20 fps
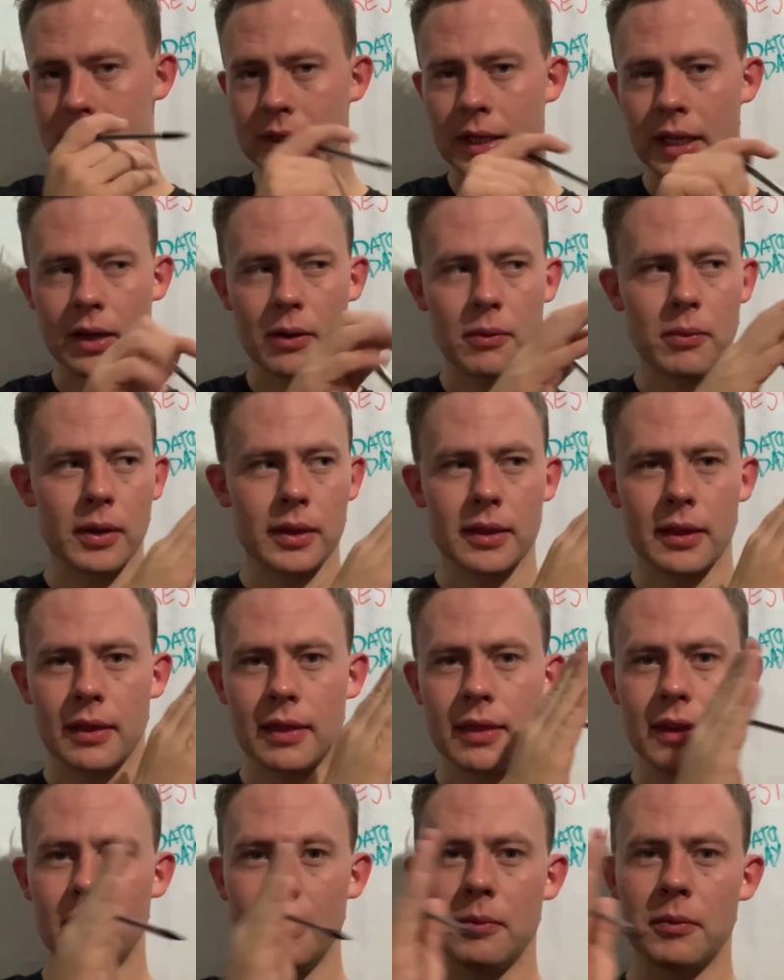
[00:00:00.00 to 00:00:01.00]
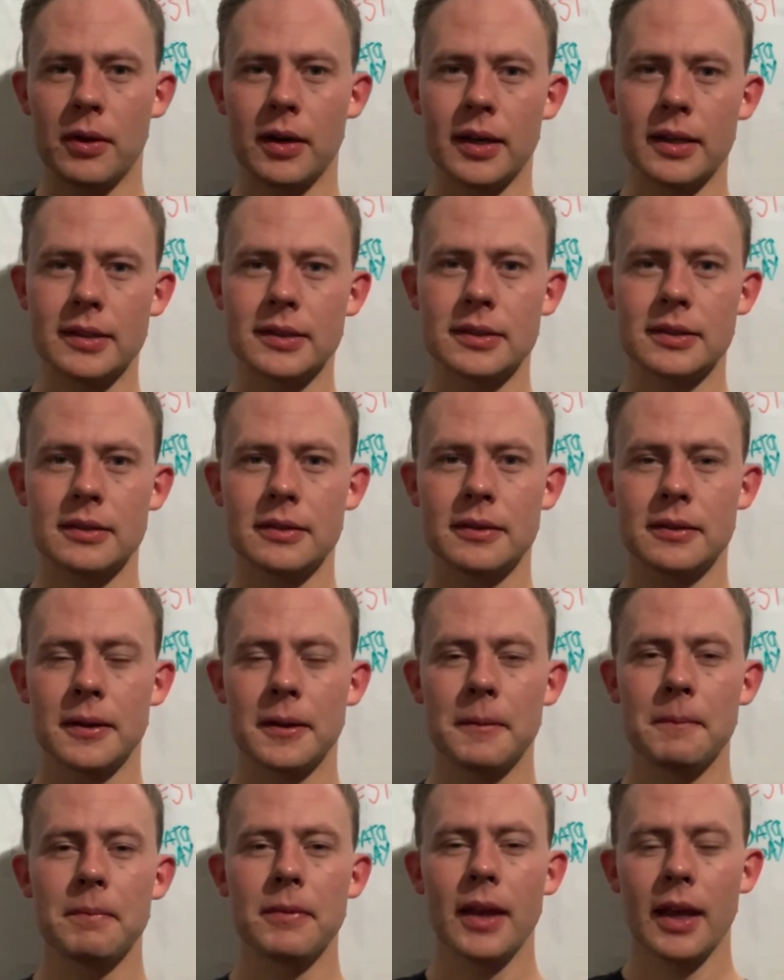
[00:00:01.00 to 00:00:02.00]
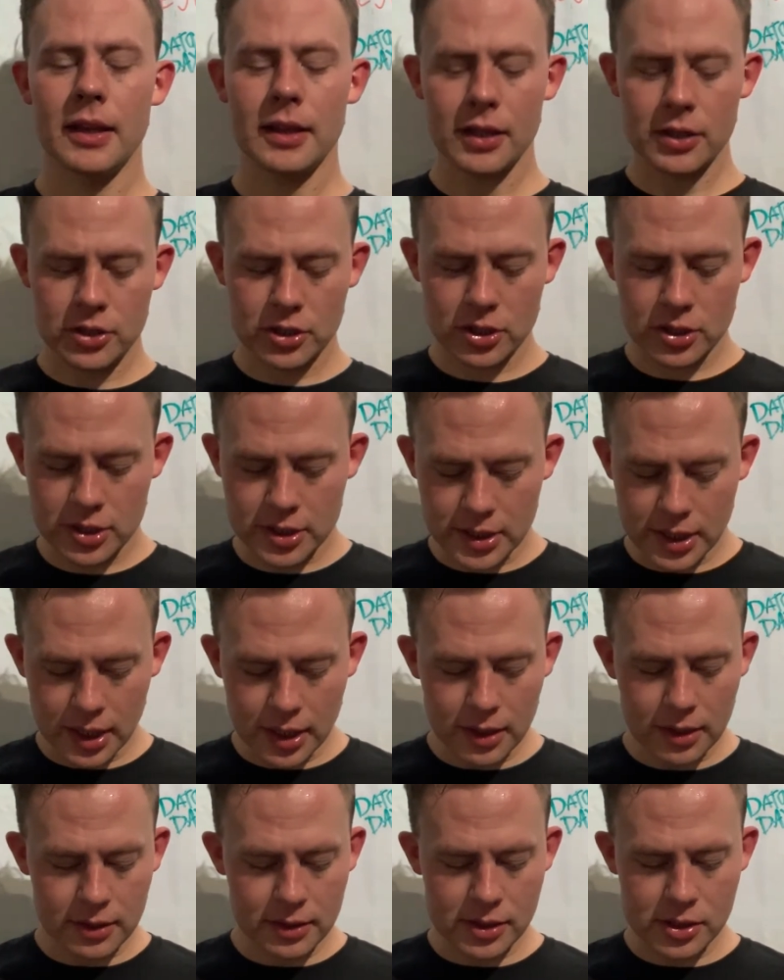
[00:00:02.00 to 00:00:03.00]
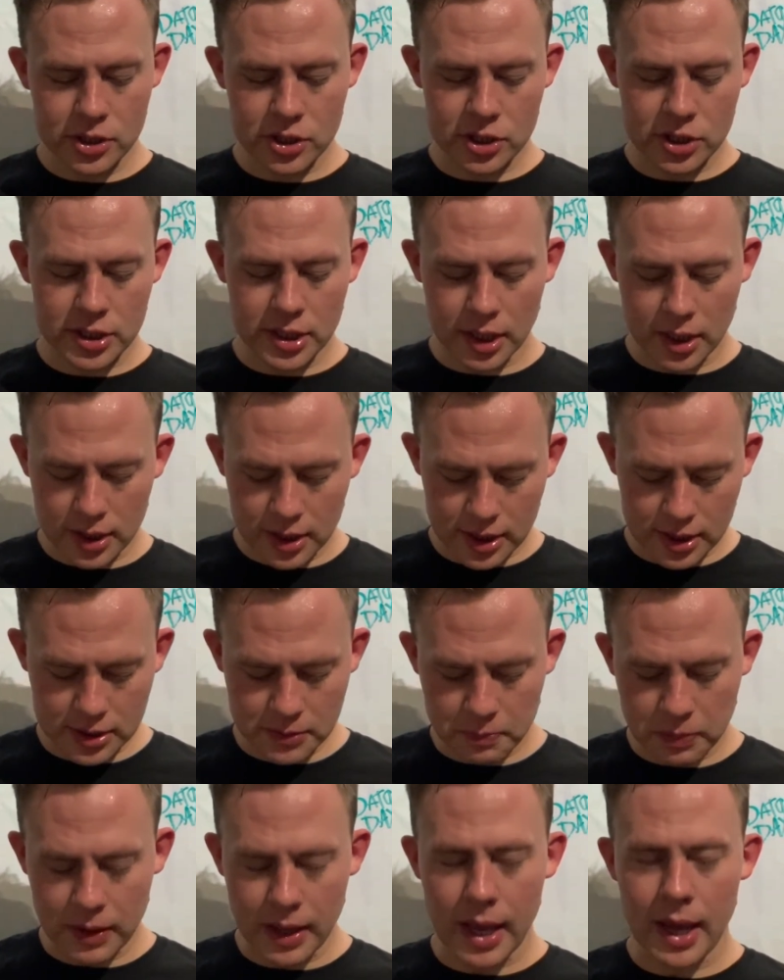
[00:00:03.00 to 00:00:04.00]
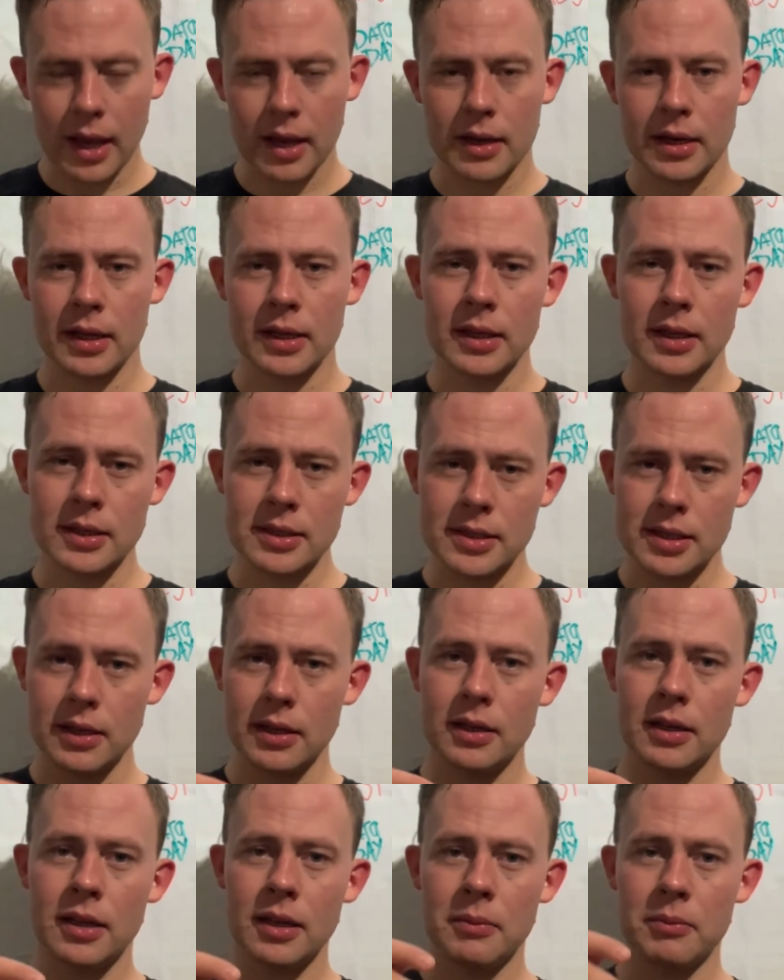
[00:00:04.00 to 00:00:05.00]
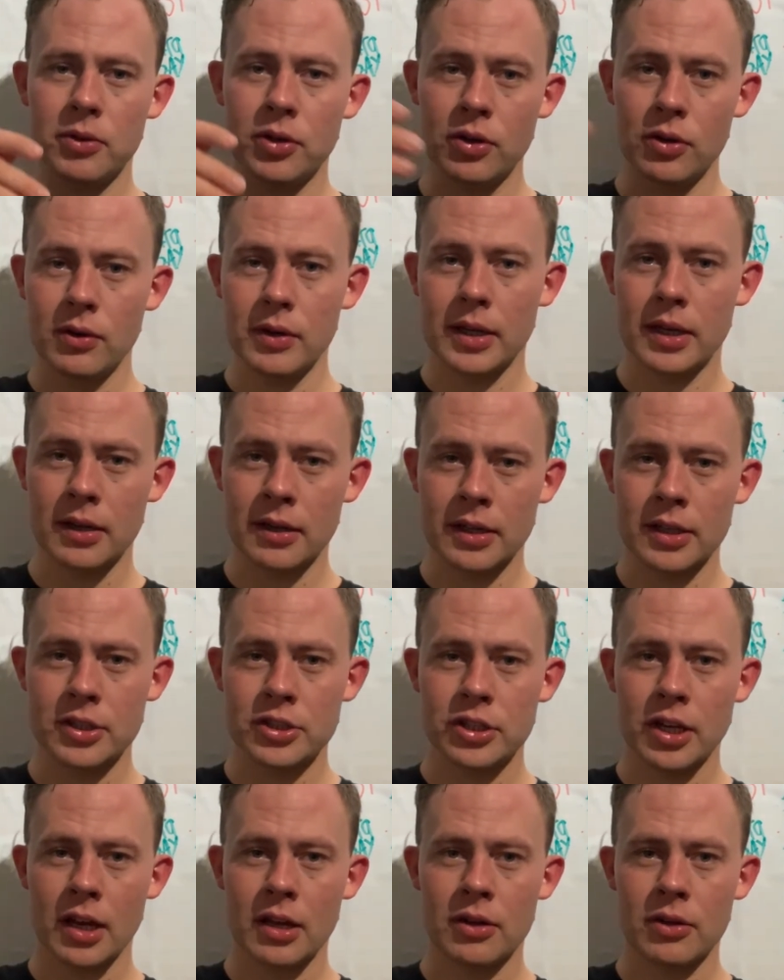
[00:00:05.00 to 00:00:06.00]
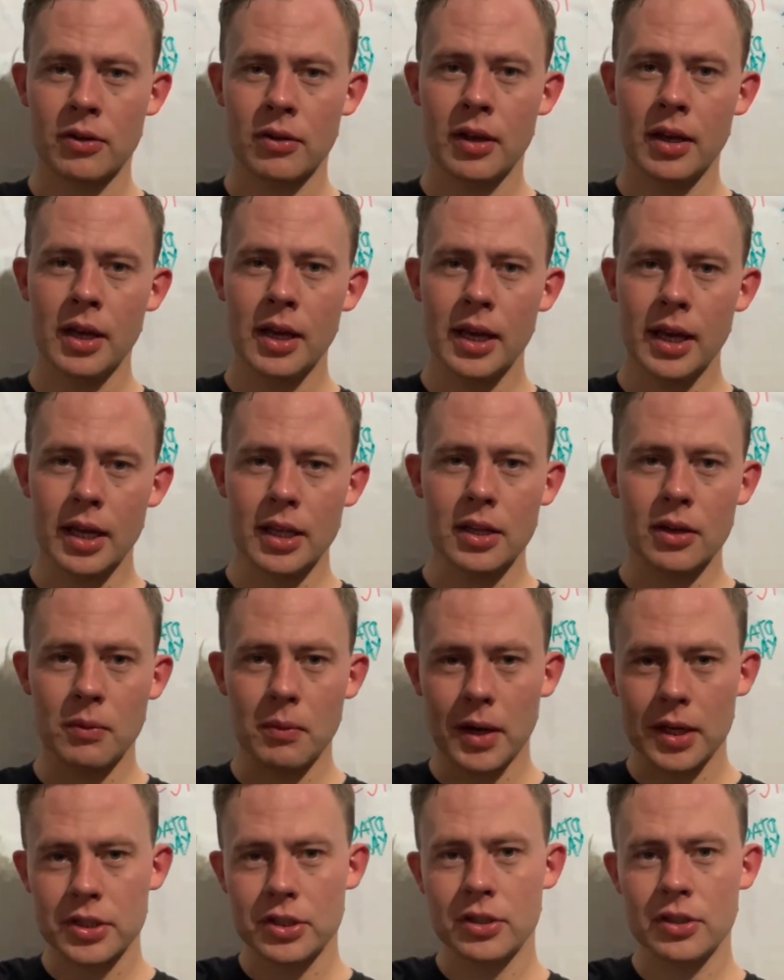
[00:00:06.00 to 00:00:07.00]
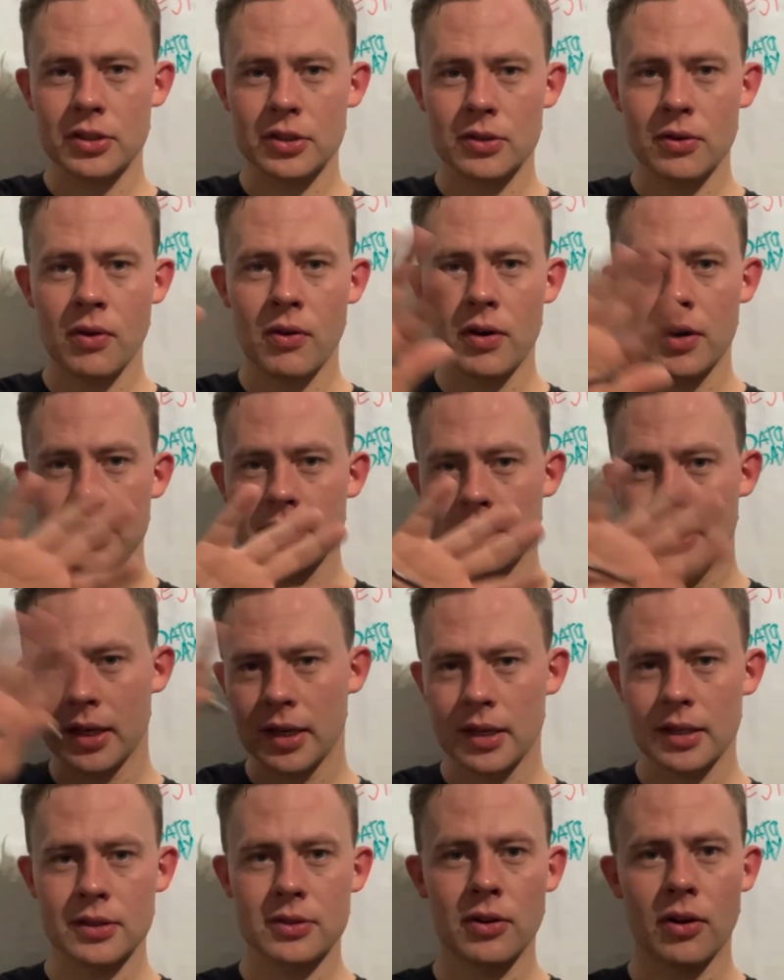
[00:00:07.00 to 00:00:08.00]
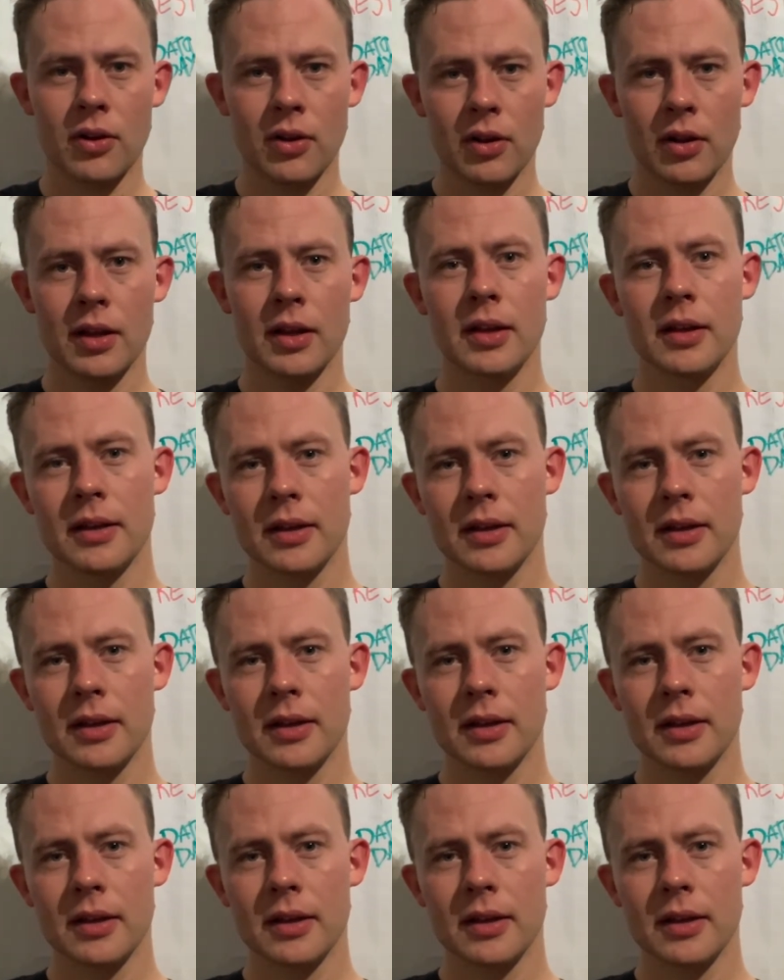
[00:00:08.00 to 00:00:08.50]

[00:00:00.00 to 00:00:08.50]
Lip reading: like, what the theme was, and then just seeing his plan, and then seeing him do it on his channel, and then watching this course, like it's all